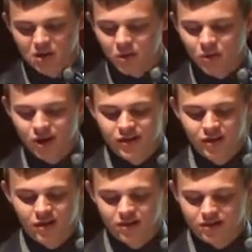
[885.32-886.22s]

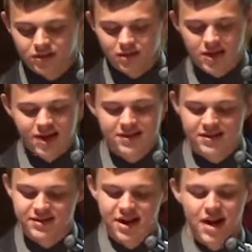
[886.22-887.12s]
Whether
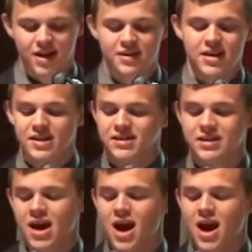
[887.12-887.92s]
it's a dozen